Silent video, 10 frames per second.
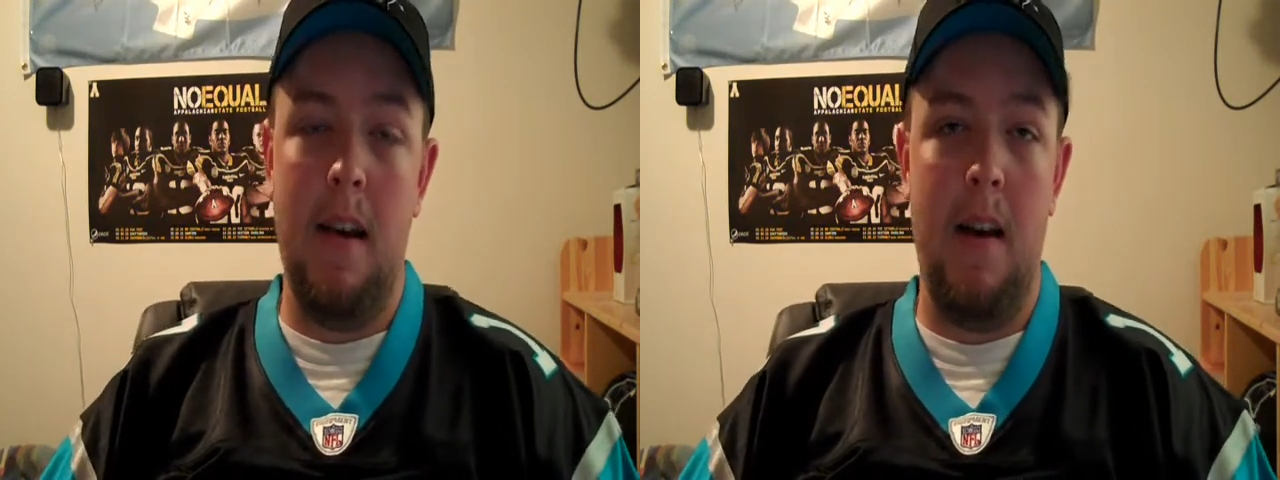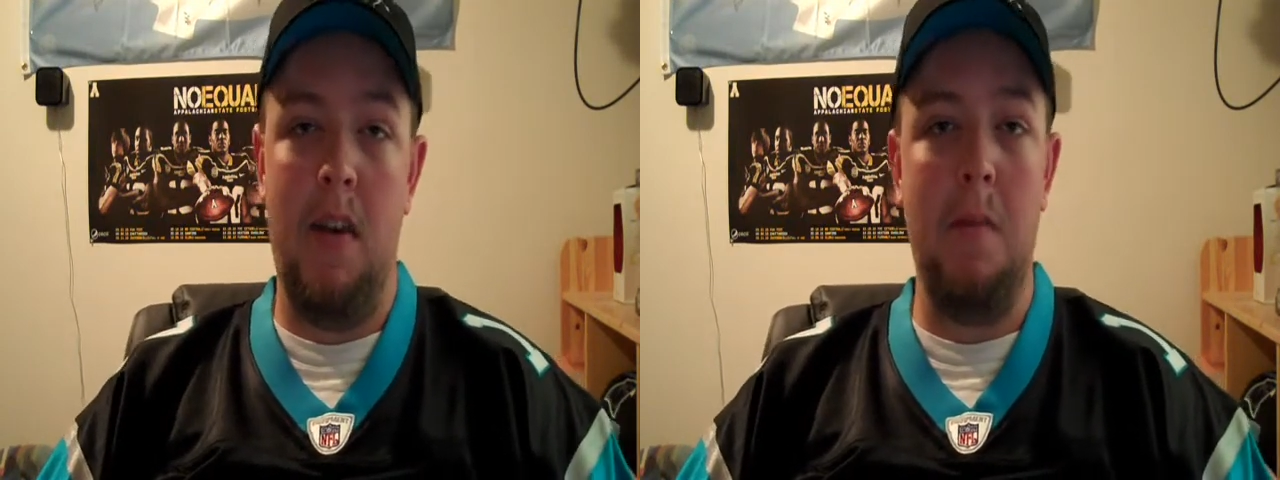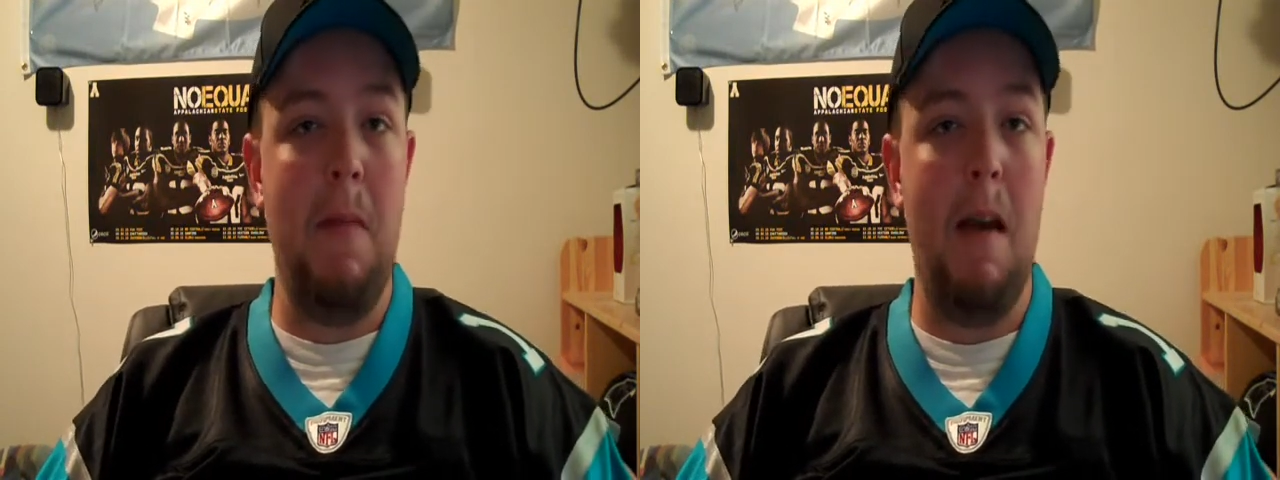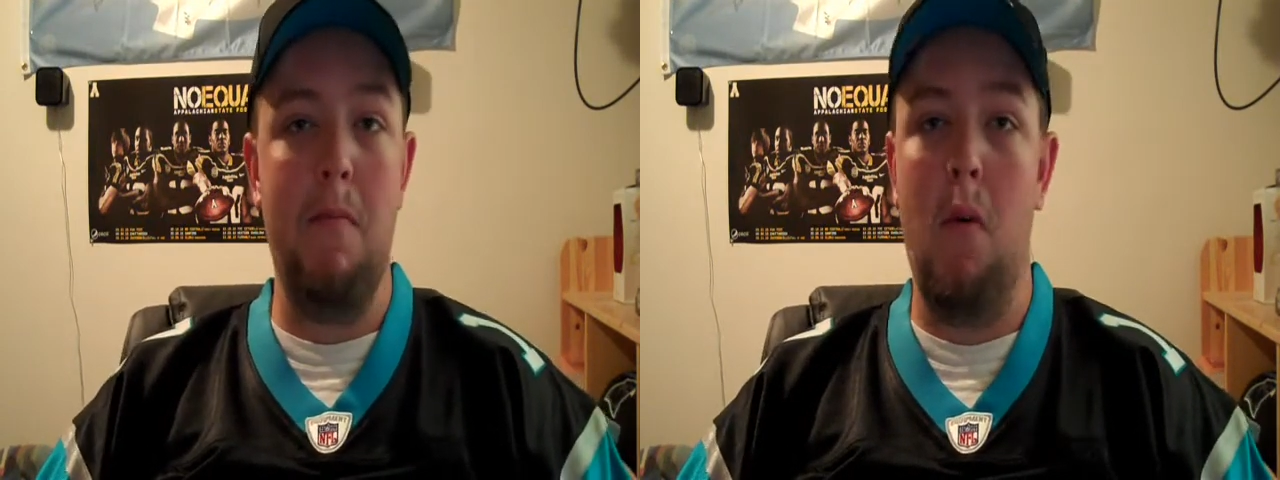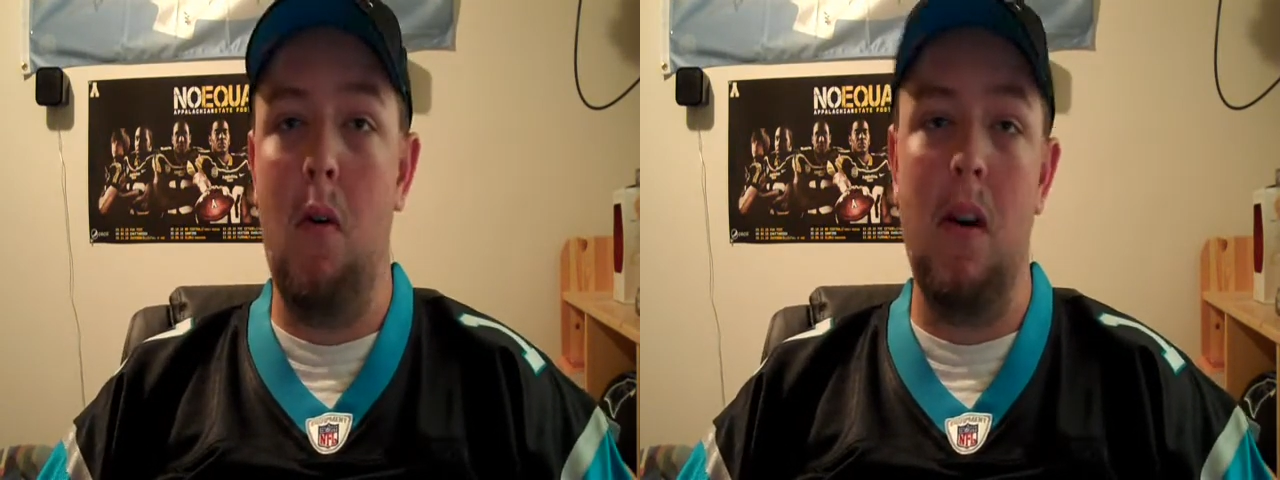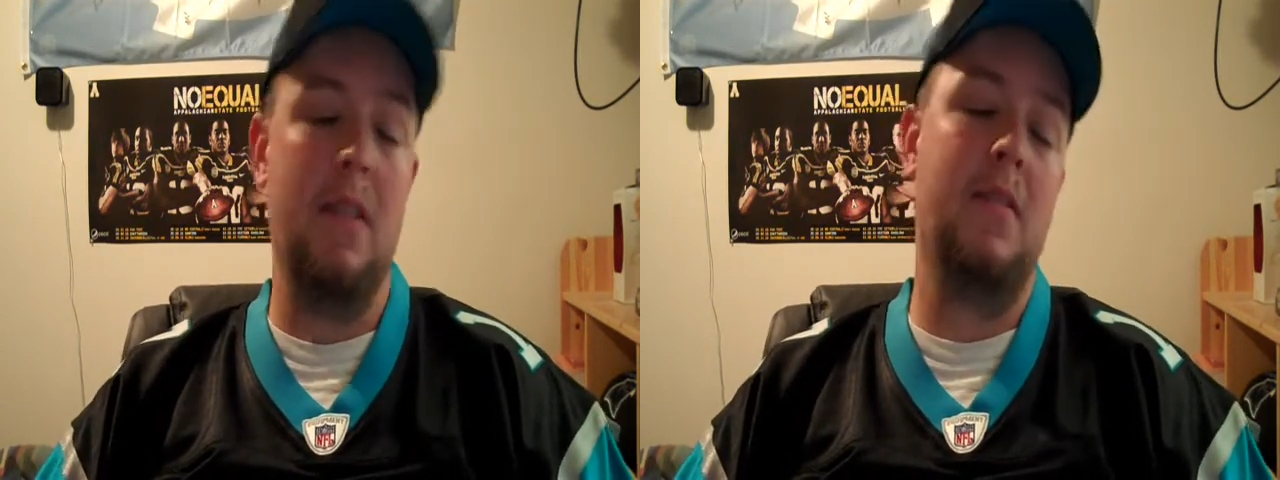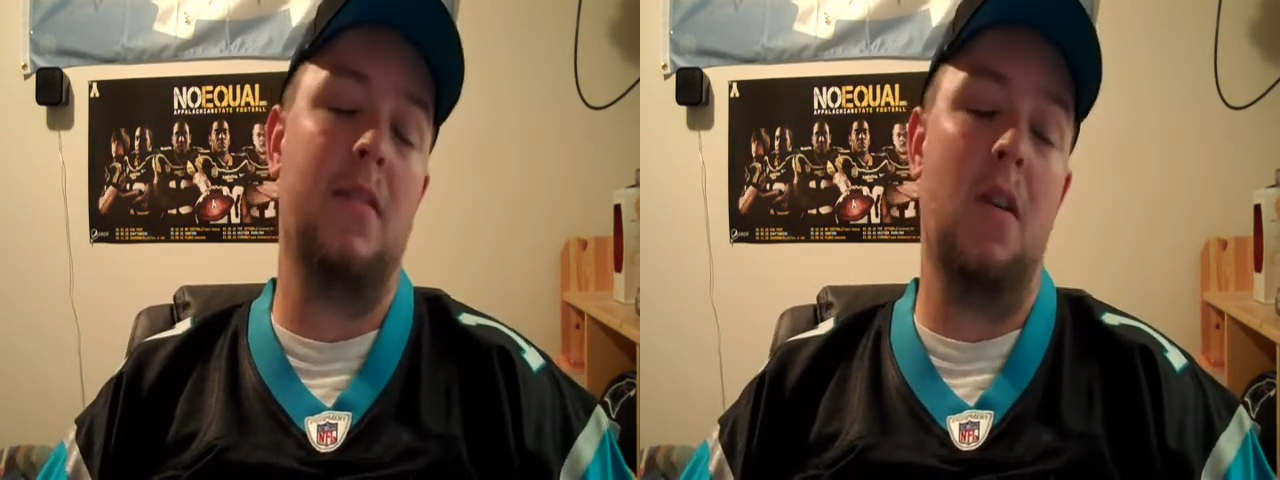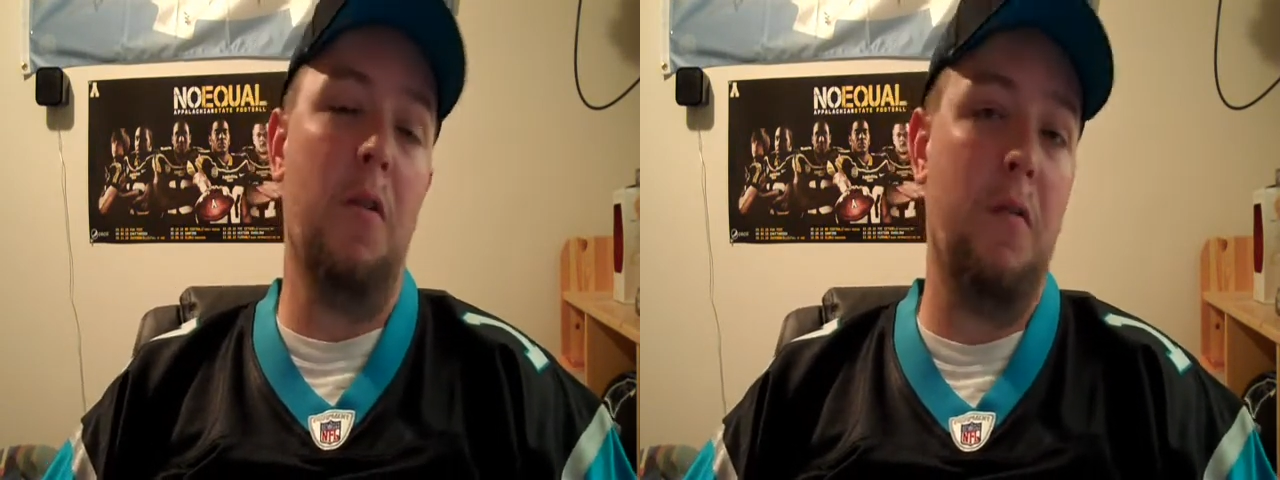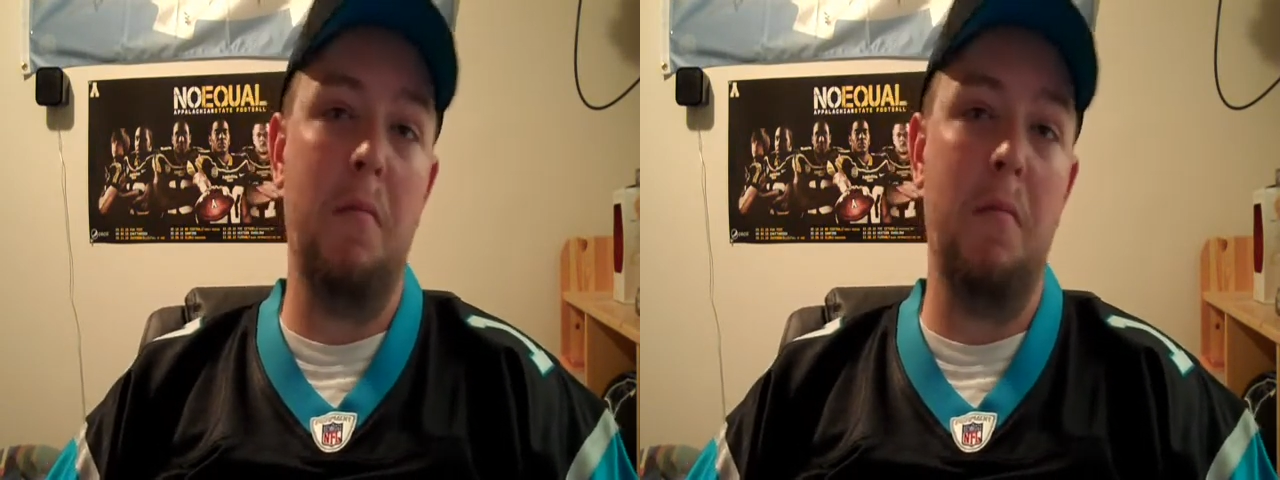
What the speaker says: I think Matt Moore is over